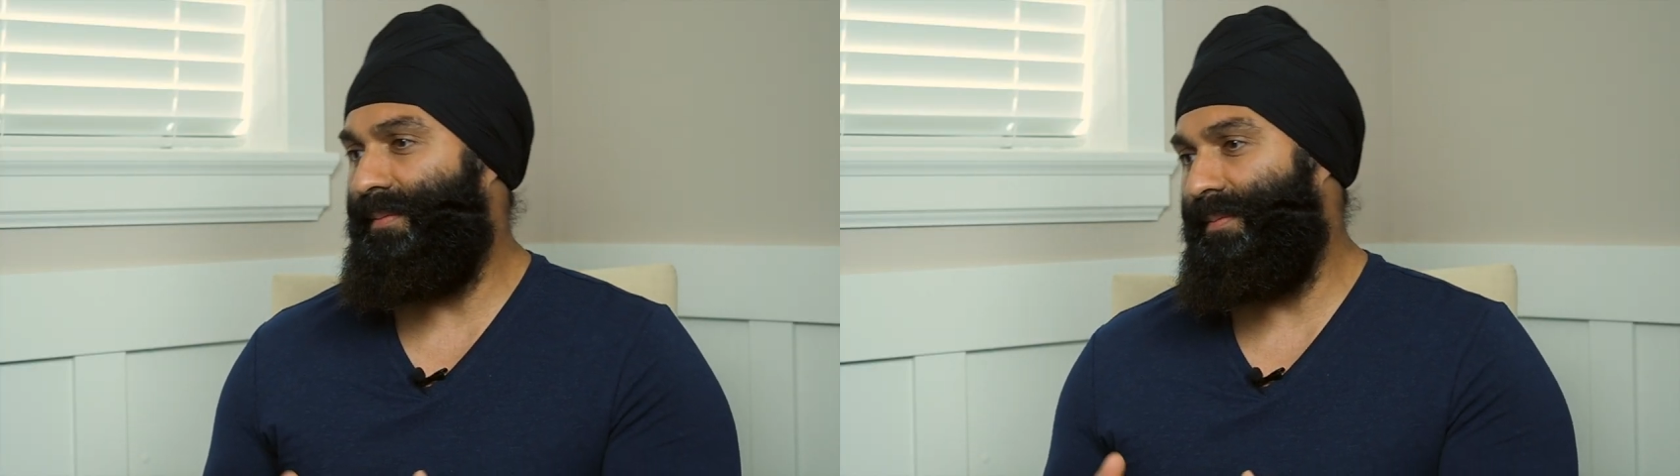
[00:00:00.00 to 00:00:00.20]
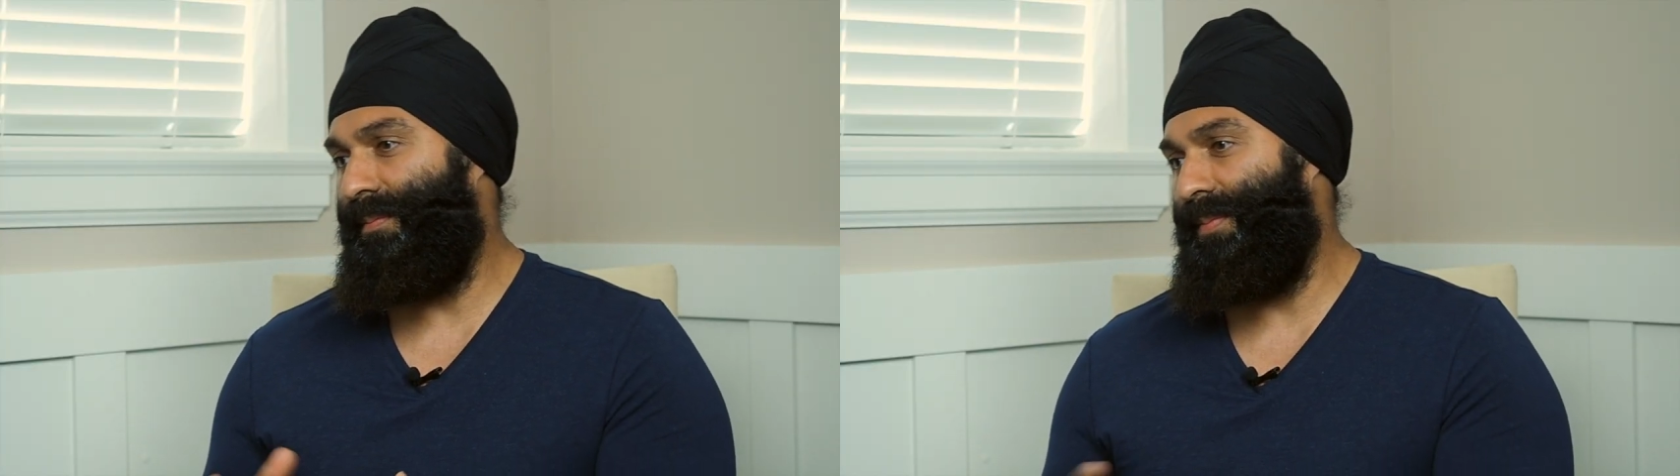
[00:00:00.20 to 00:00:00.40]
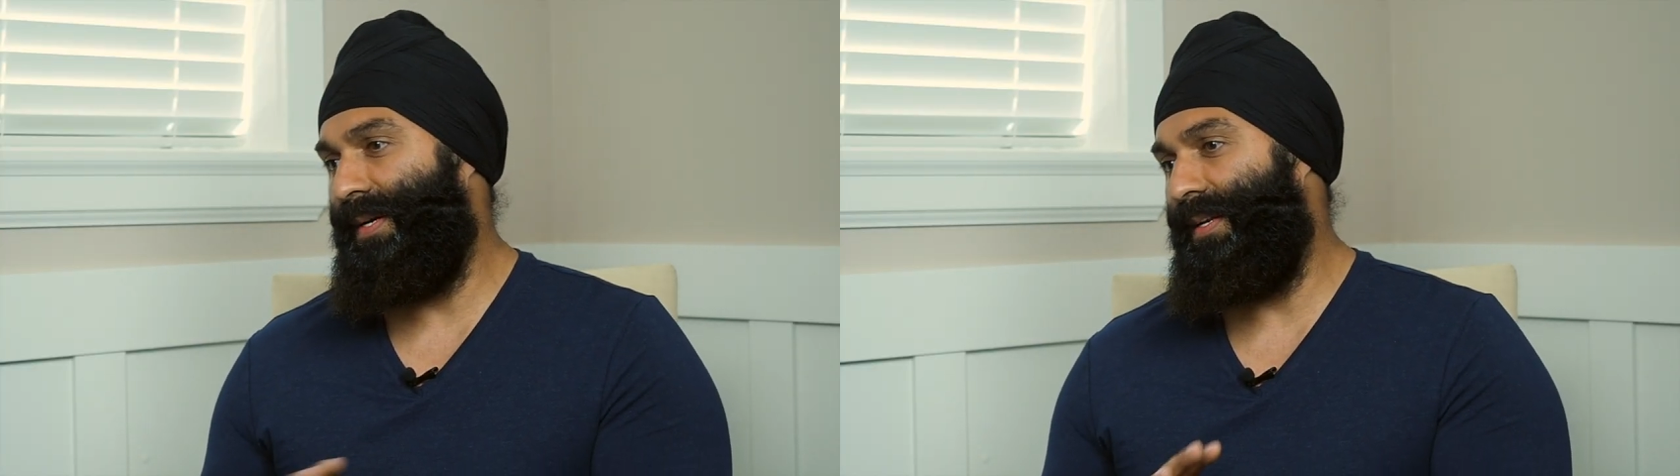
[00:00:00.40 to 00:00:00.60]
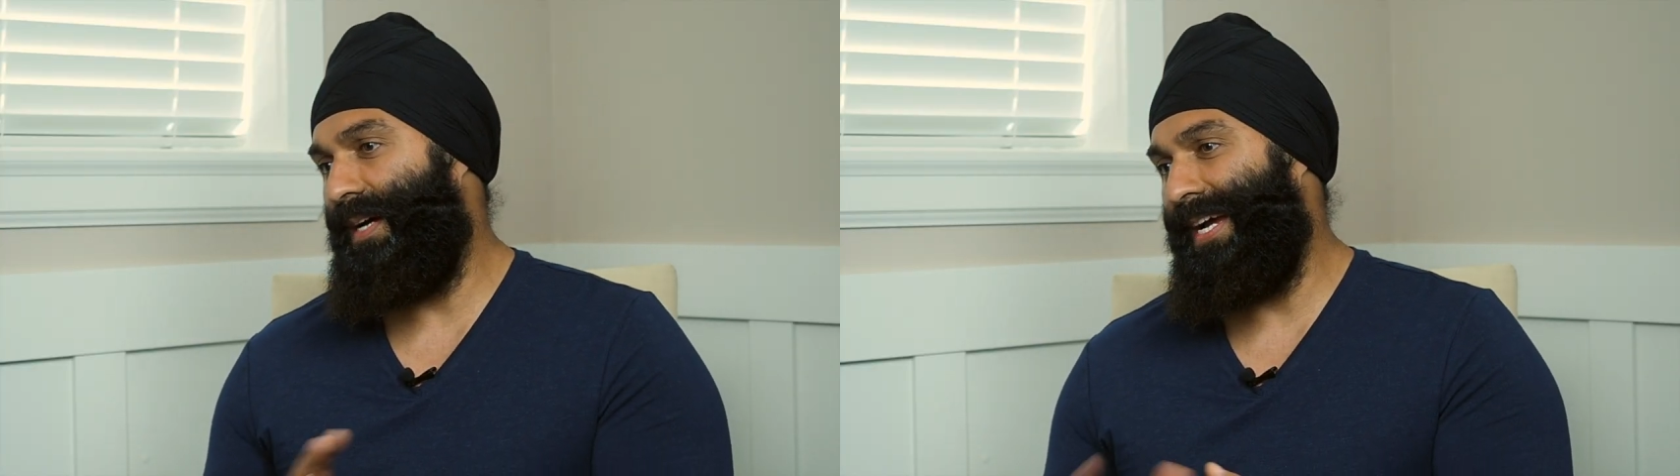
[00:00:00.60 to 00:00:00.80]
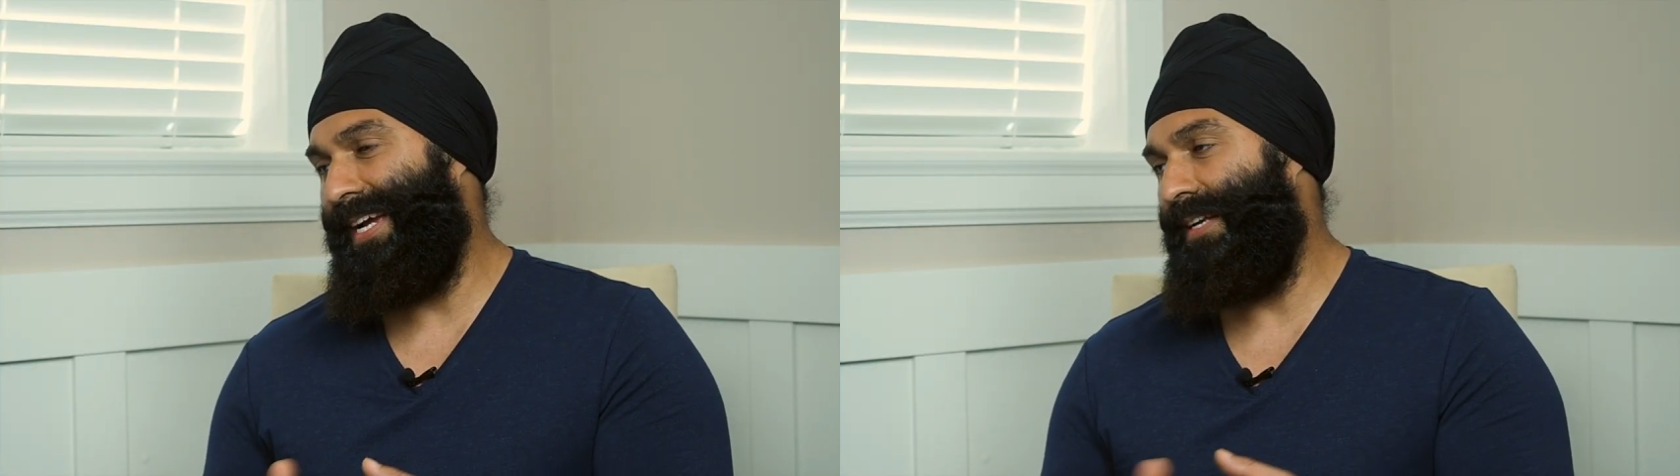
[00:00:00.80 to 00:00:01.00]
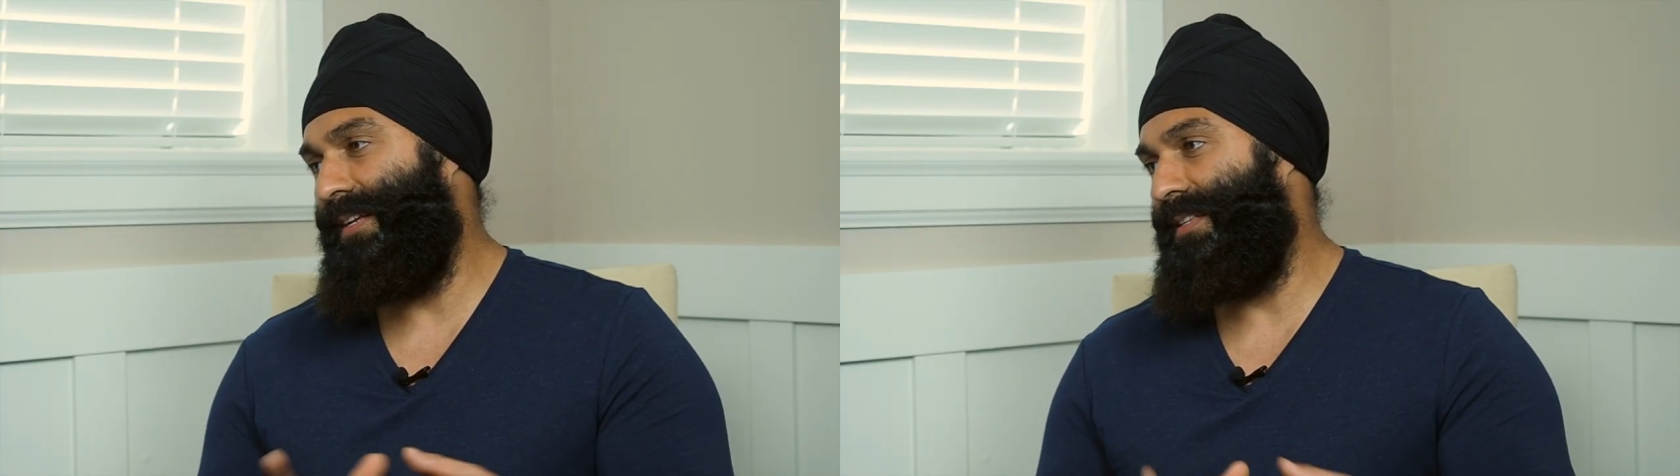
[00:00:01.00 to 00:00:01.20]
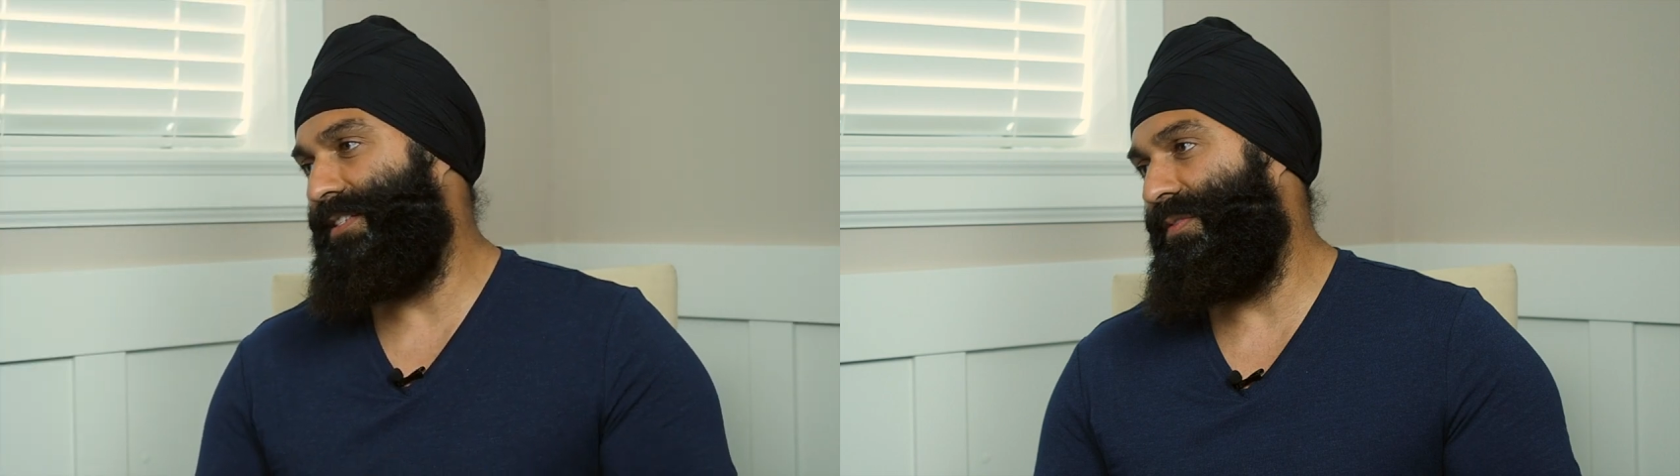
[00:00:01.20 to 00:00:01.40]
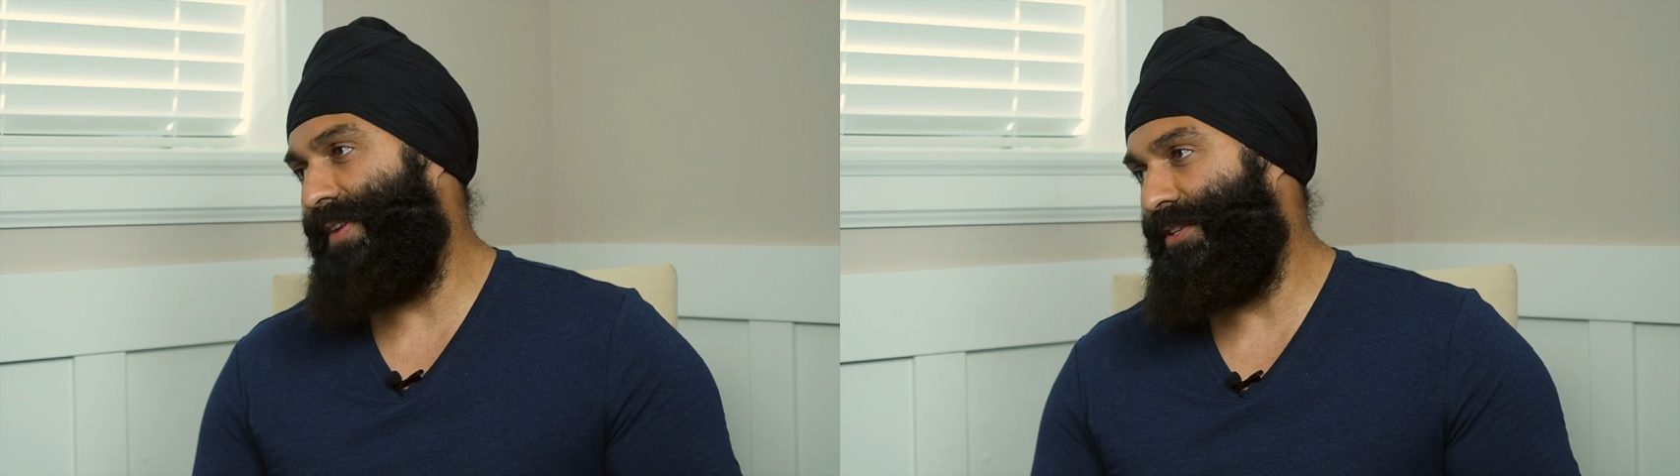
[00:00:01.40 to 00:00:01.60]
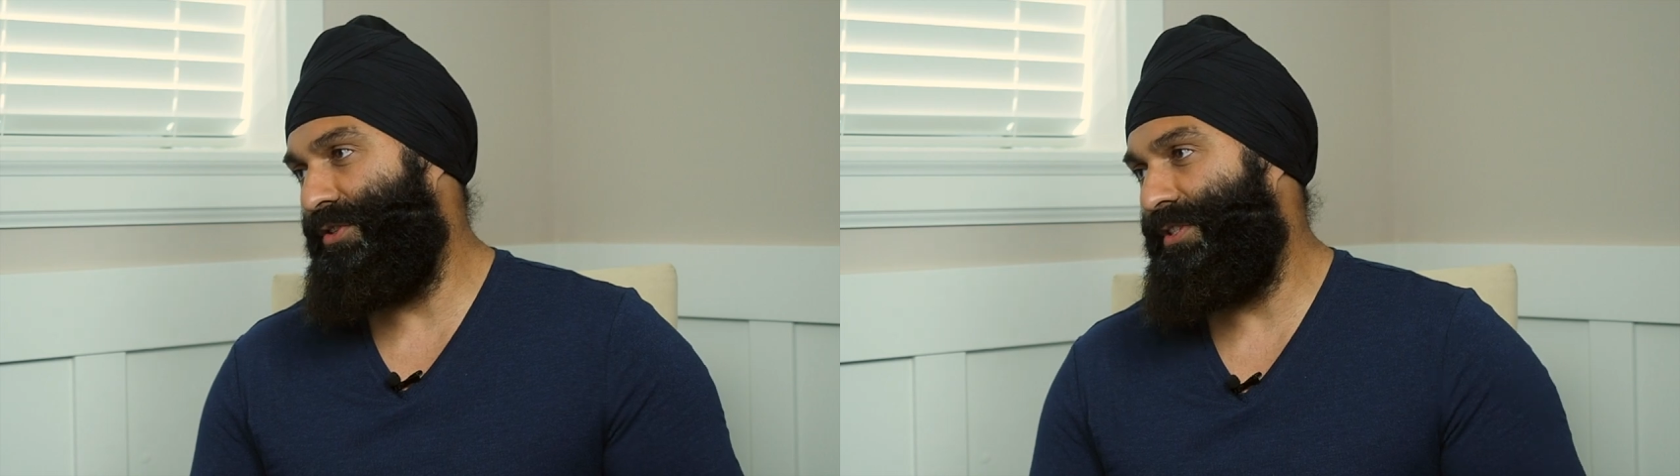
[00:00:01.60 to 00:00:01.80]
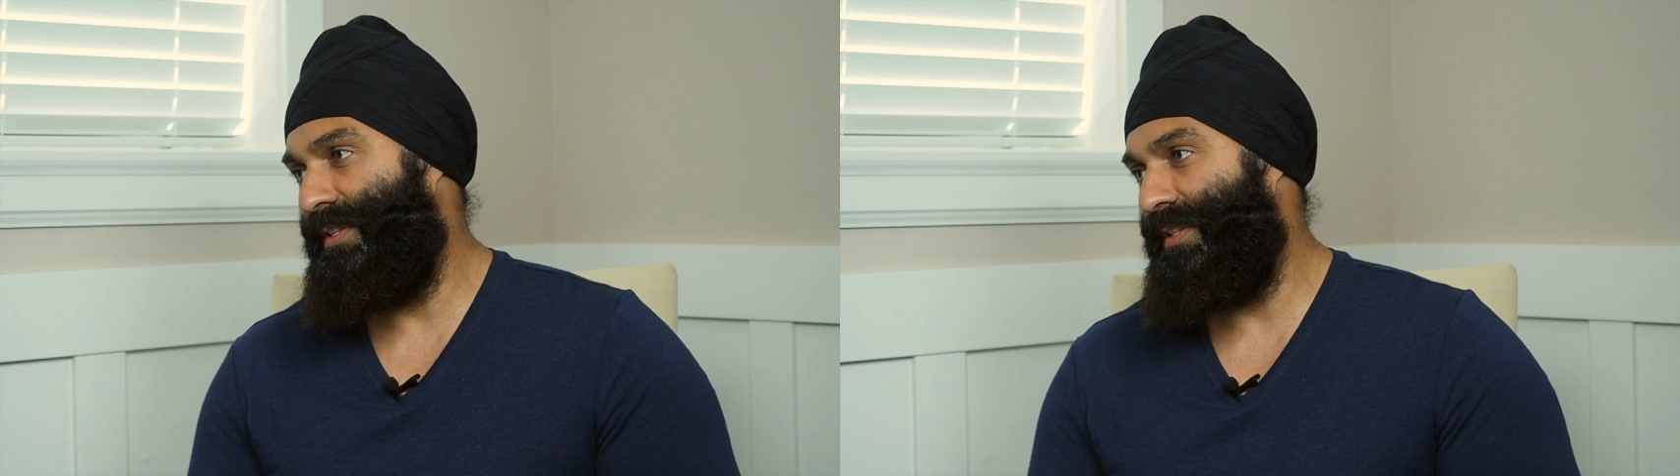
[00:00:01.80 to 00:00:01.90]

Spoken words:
but I had done some ventures